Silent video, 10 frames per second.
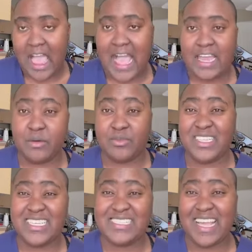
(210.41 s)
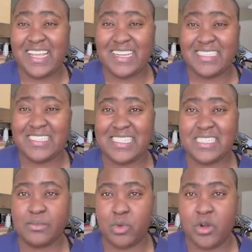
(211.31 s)
And I'm really excited to
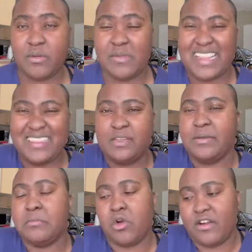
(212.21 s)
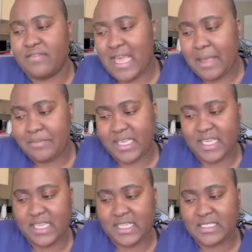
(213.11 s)
explore a little bit more of that,
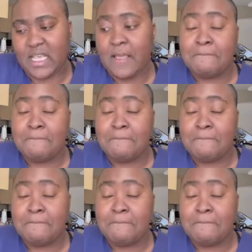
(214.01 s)
because